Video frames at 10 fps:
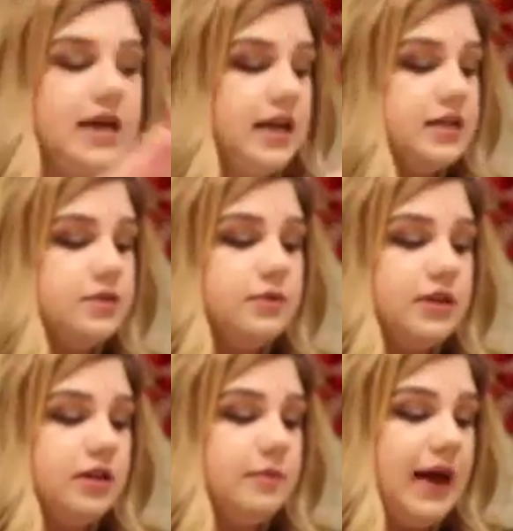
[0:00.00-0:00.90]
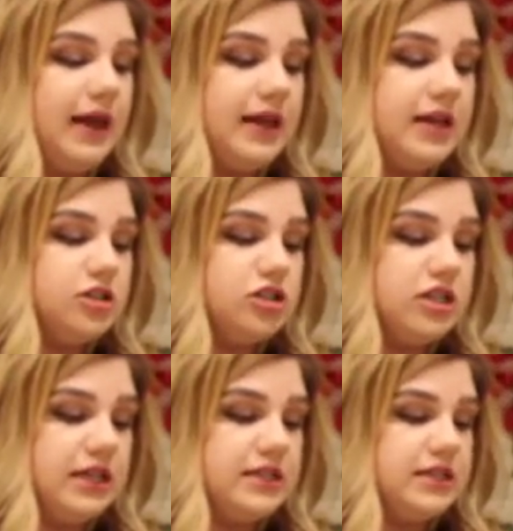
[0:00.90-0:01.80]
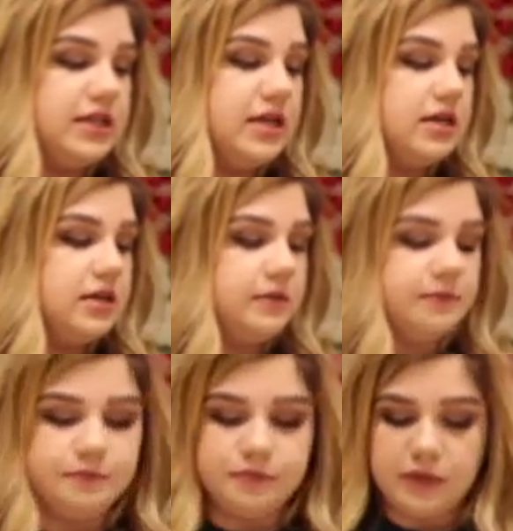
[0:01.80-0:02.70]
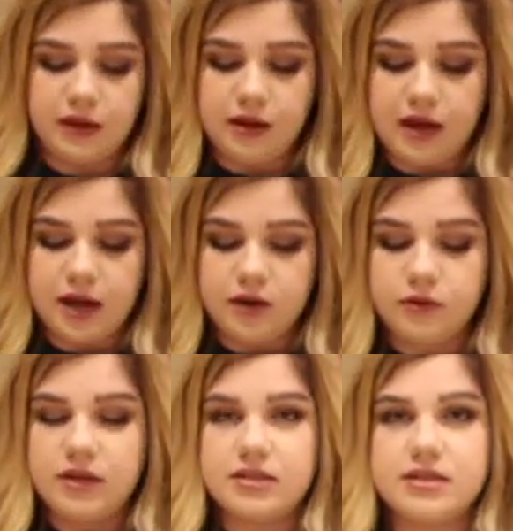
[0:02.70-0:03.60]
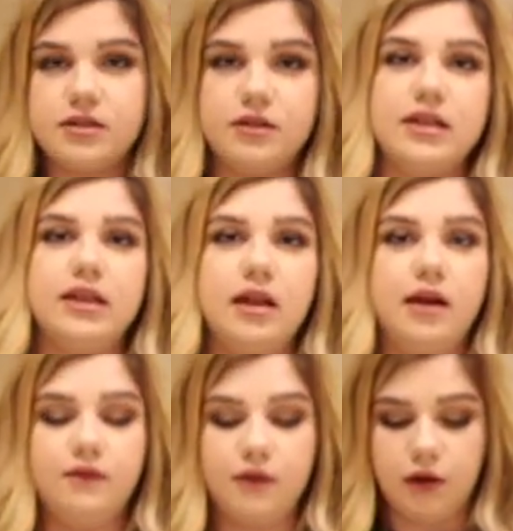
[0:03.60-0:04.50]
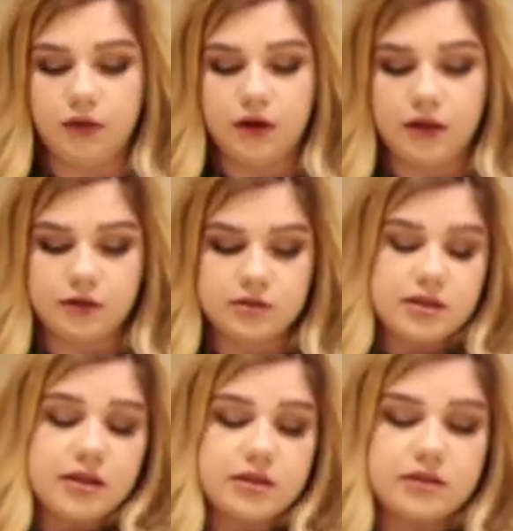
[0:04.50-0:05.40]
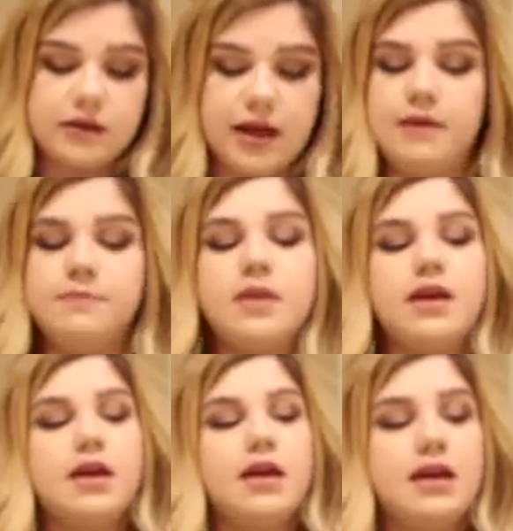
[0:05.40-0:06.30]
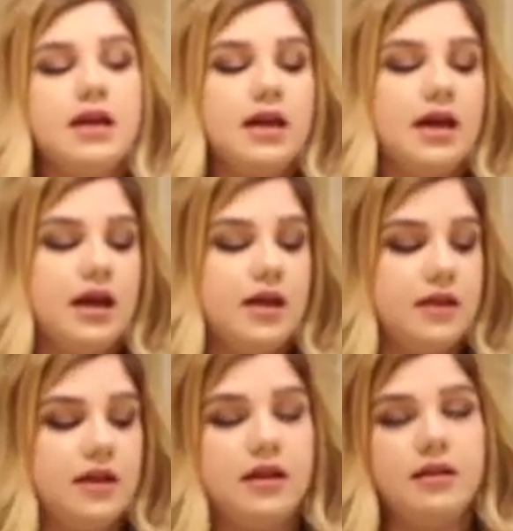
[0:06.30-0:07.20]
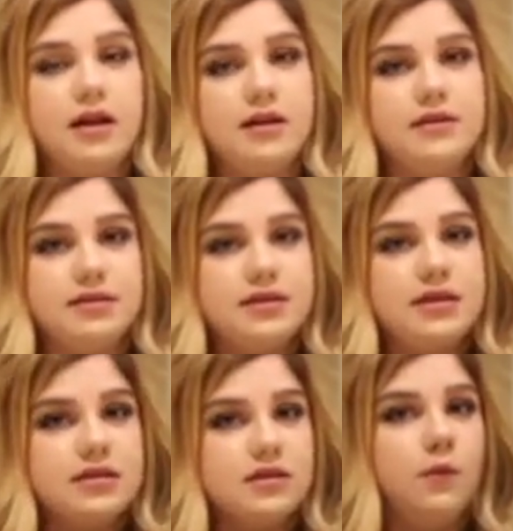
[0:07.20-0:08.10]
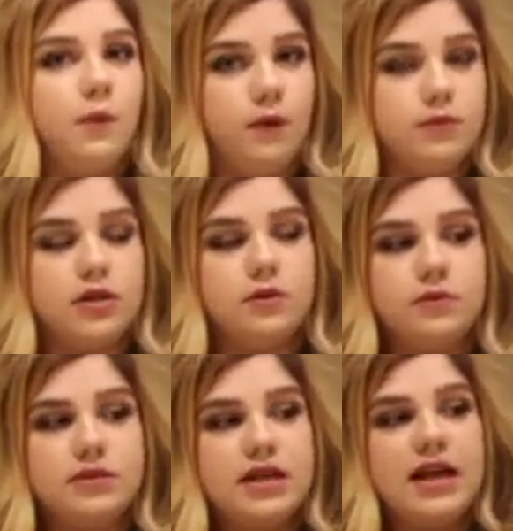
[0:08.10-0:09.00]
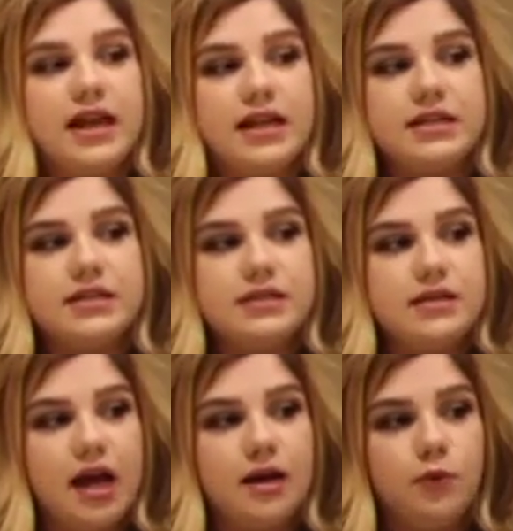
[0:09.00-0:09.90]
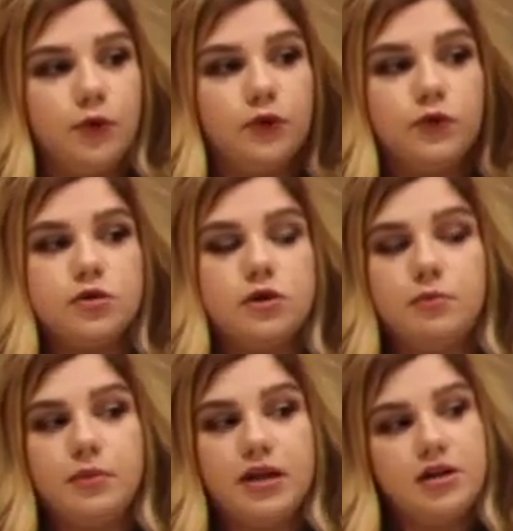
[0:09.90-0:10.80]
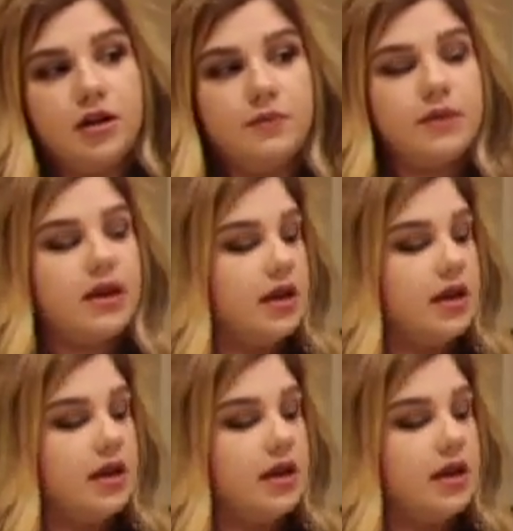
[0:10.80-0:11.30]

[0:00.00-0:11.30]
it is a really good palette. It's just, I don't necessarily love all the colors, and that's okay. A lot of this is warm tones, and I am more cool tone, but you know,